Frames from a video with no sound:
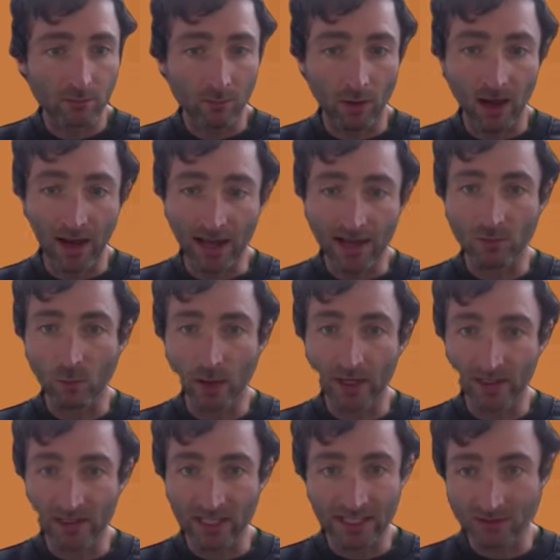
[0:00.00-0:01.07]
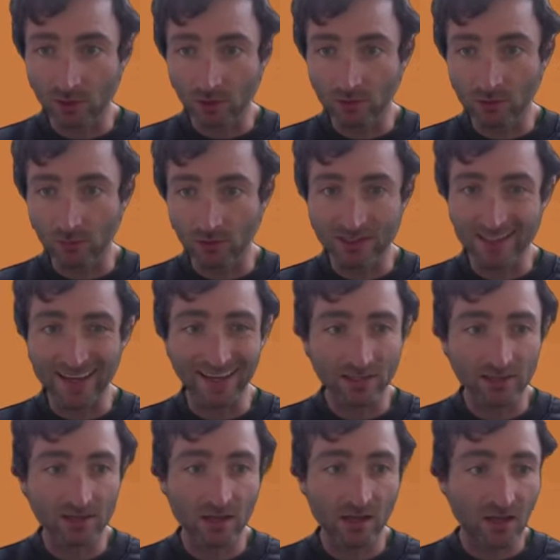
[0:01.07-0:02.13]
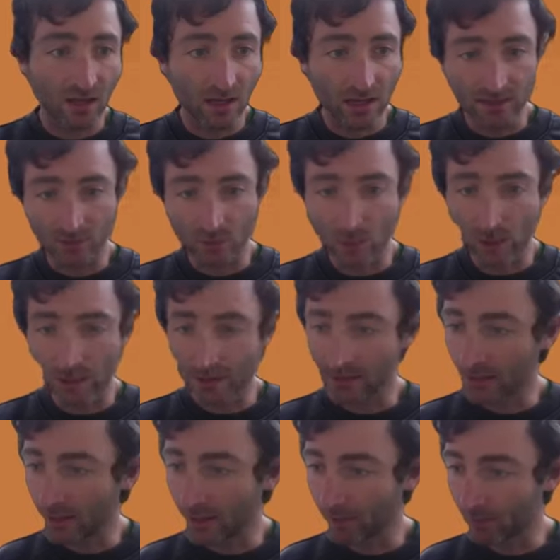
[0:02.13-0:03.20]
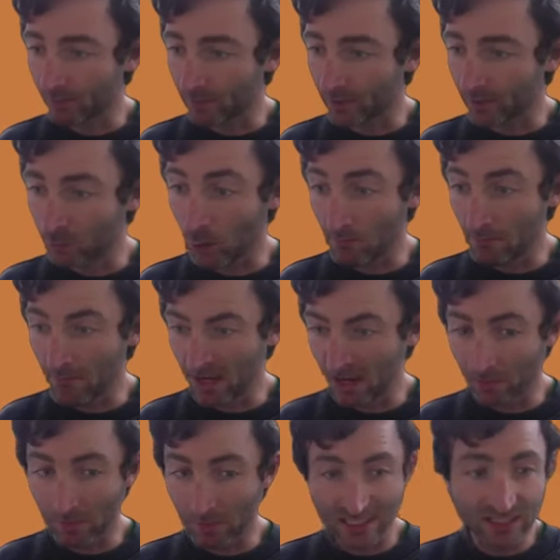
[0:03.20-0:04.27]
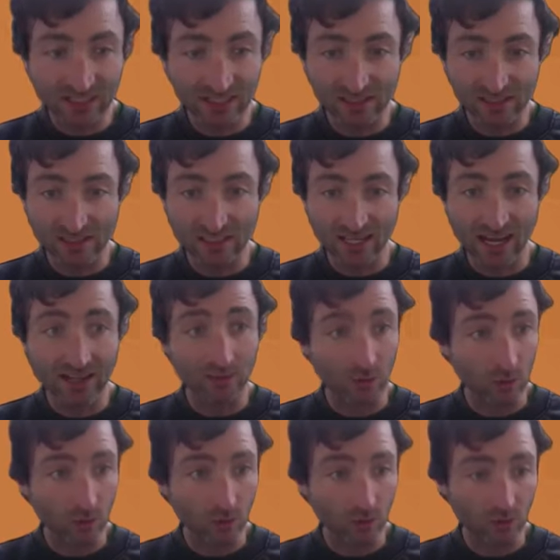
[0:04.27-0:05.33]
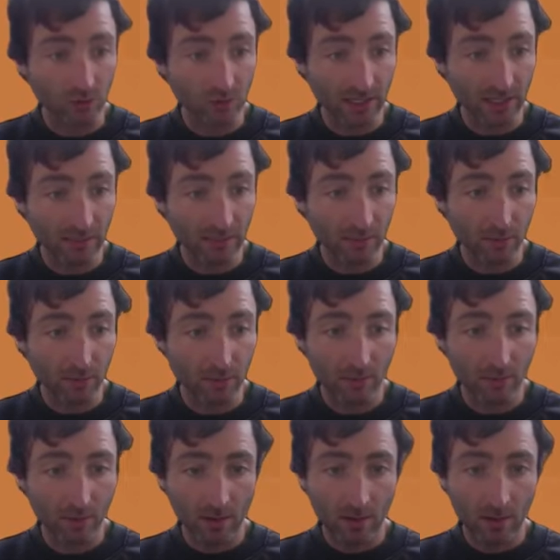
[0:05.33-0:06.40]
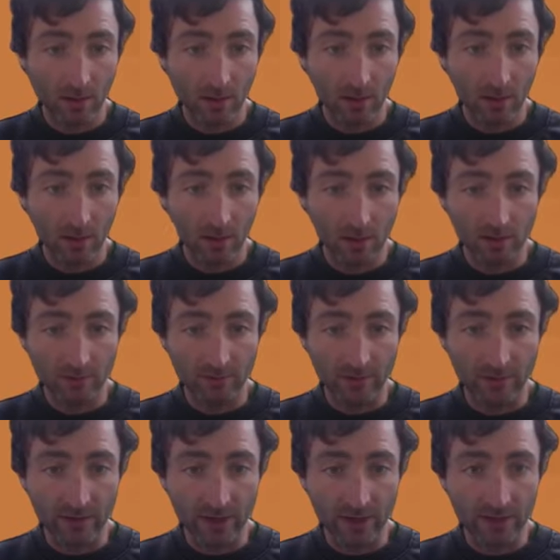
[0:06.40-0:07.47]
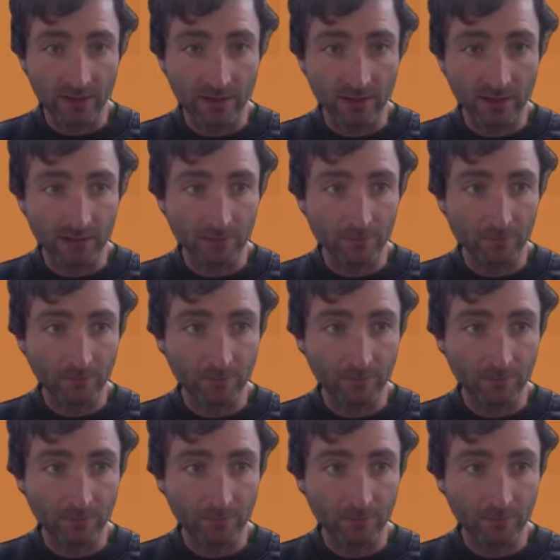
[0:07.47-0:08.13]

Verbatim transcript: But I like the way she hasn't got too much text. It's quite uh, quite minimalistic. This design, the colours really pop. Very nice.